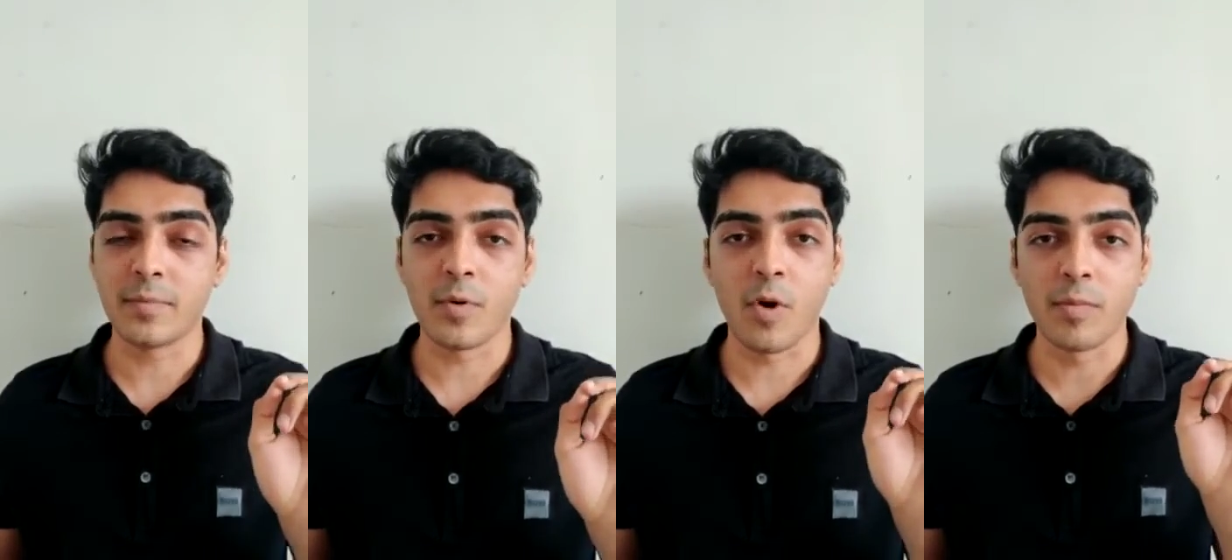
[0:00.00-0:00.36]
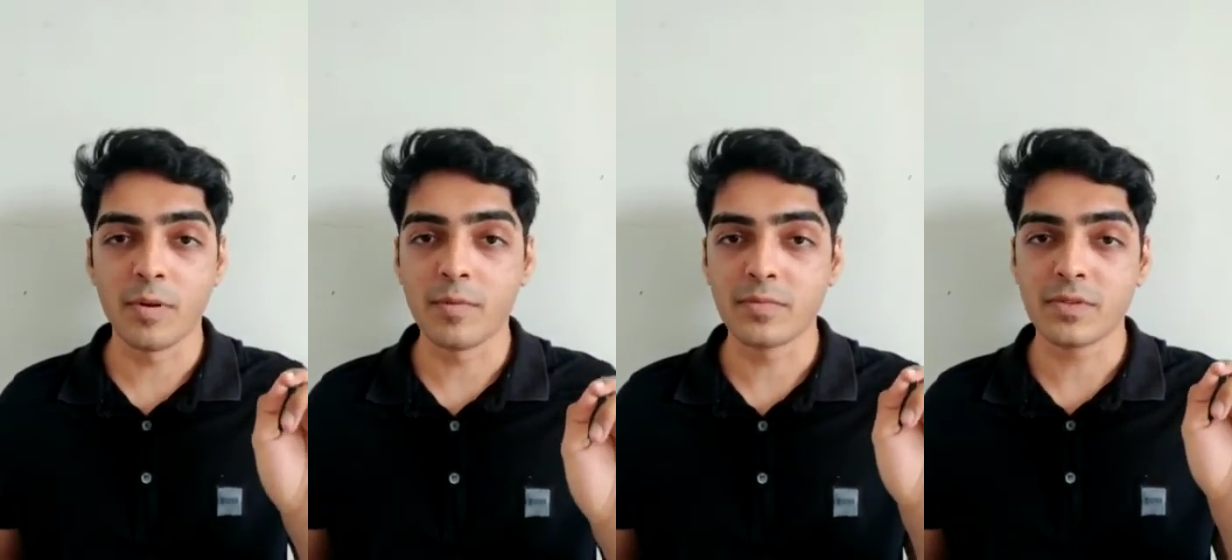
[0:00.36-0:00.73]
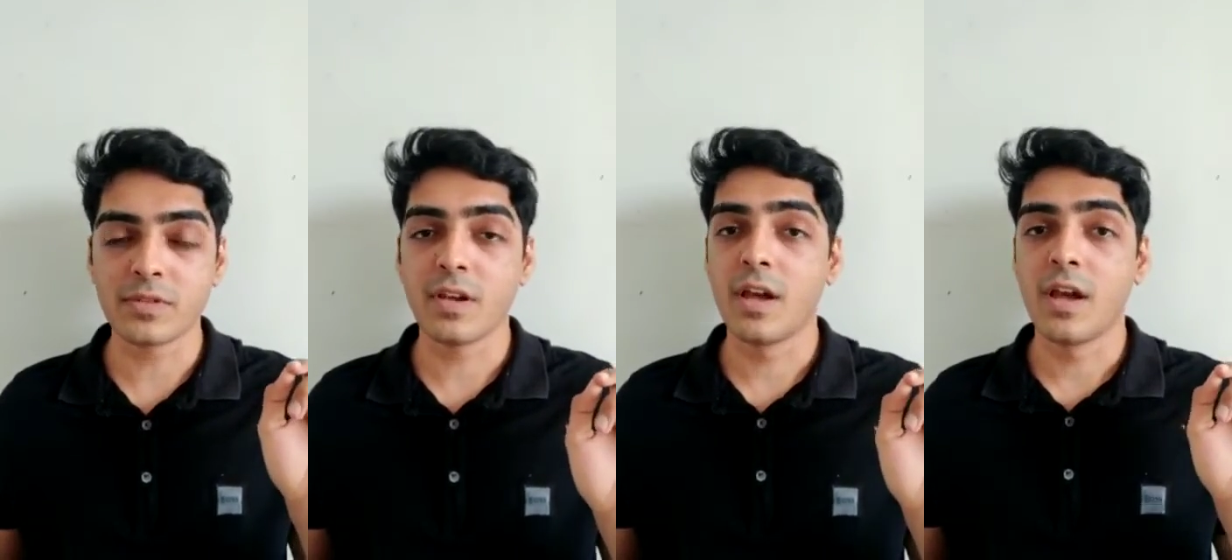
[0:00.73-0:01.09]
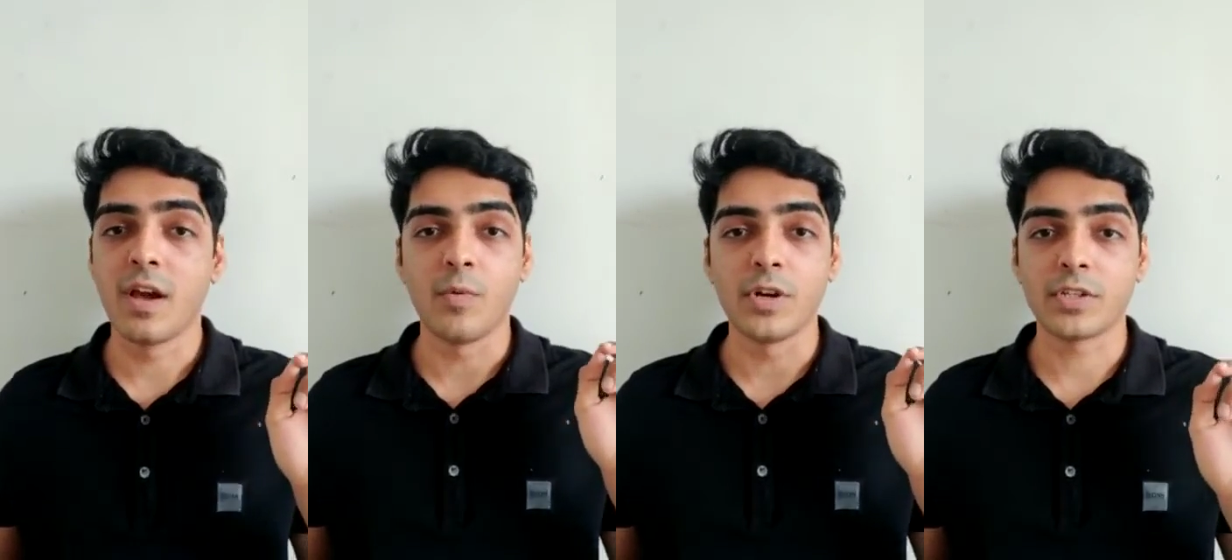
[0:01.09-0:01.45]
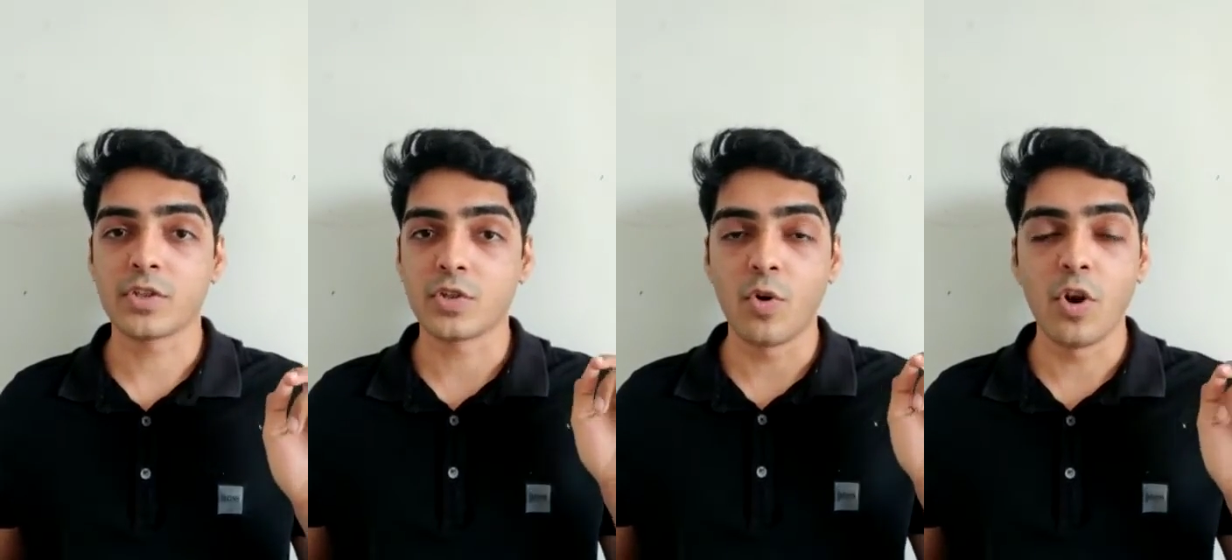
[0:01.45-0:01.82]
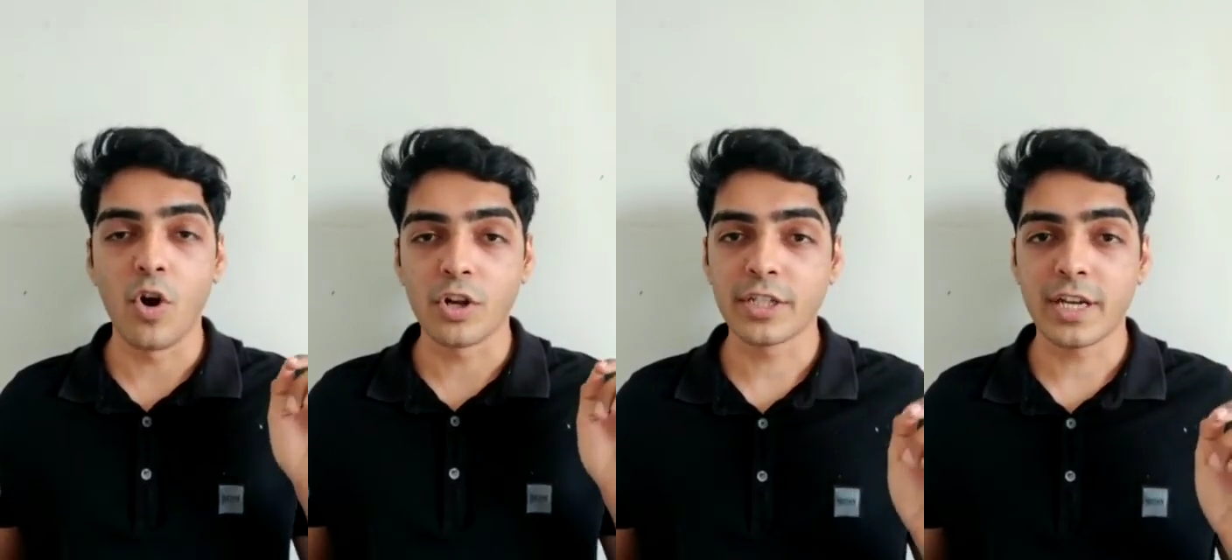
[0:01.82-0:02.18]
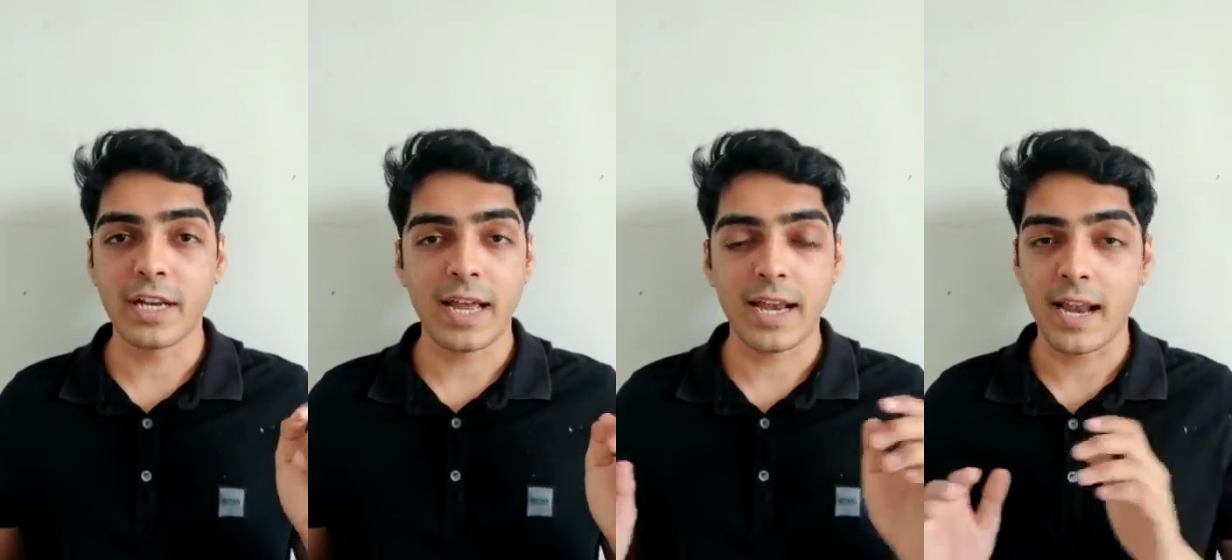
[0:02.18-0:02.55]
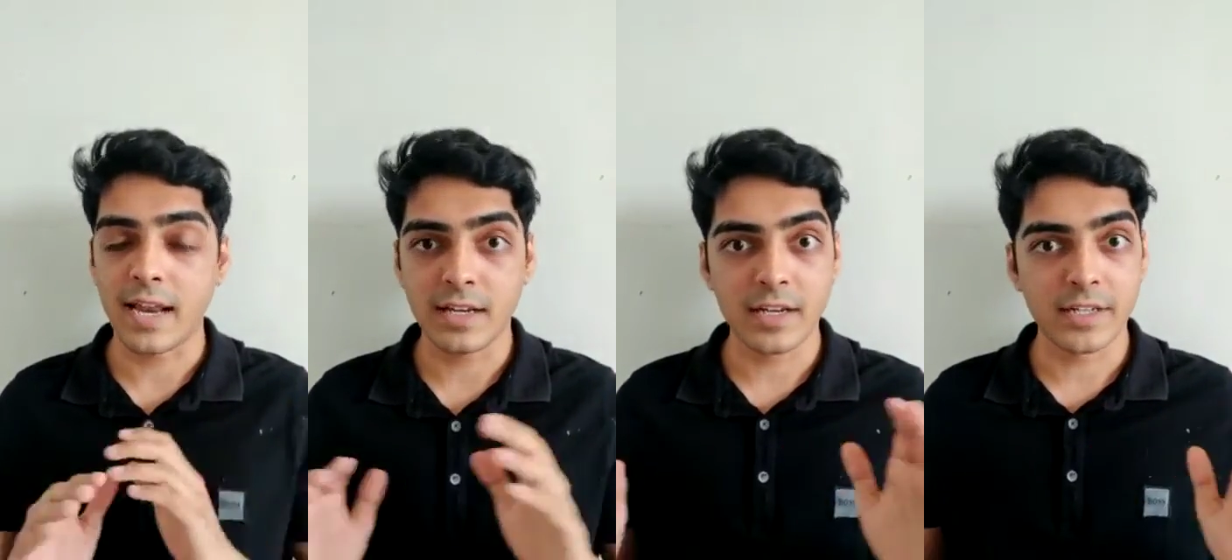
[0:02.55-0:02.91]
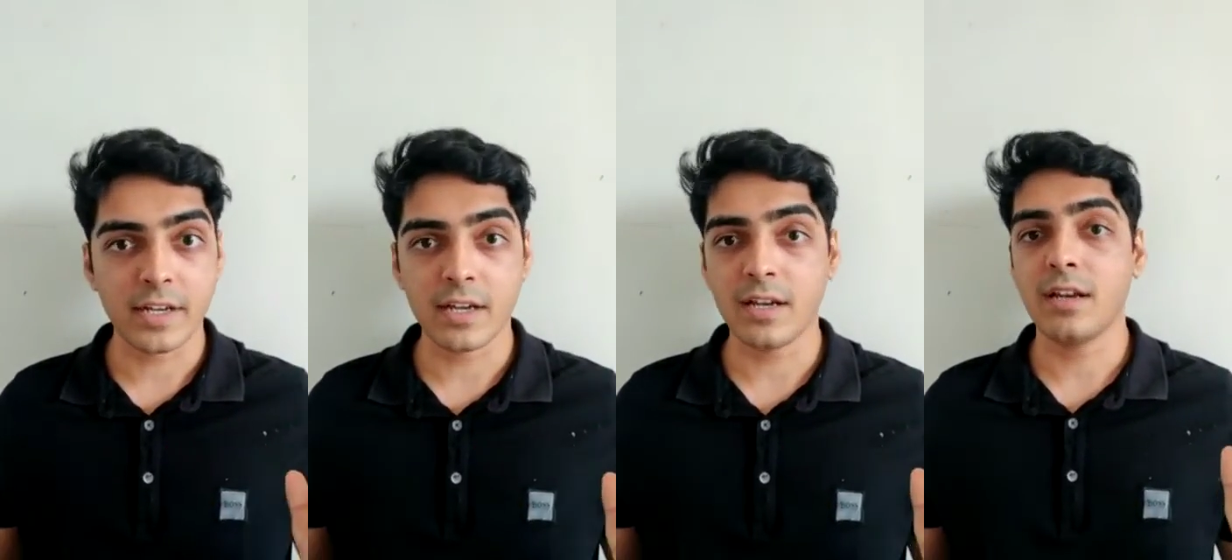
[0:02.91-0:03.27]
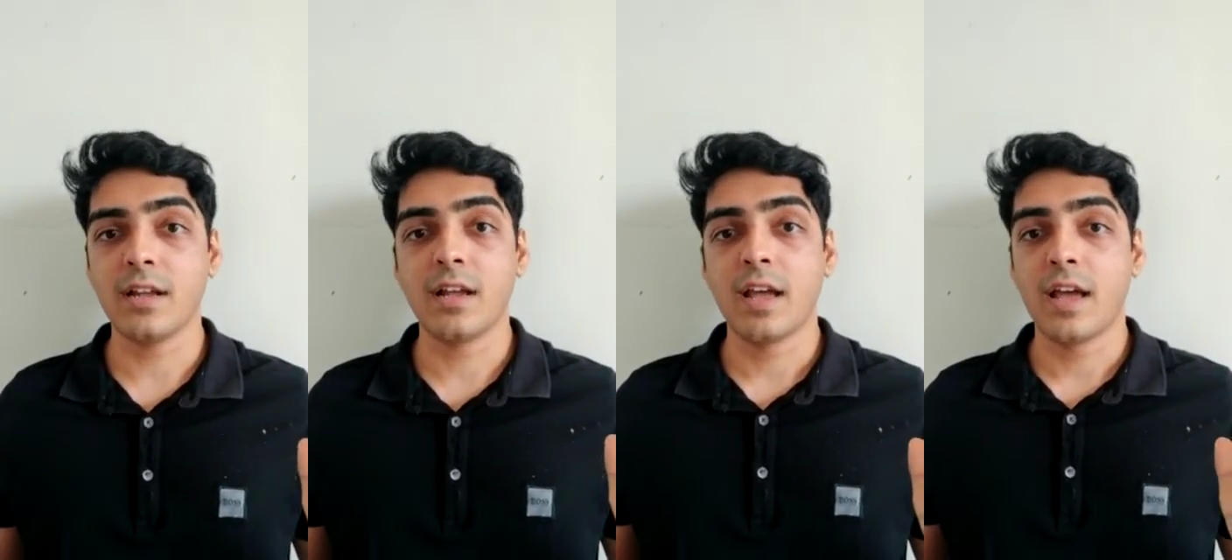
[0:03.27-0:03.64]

the problems was so logical and analytical,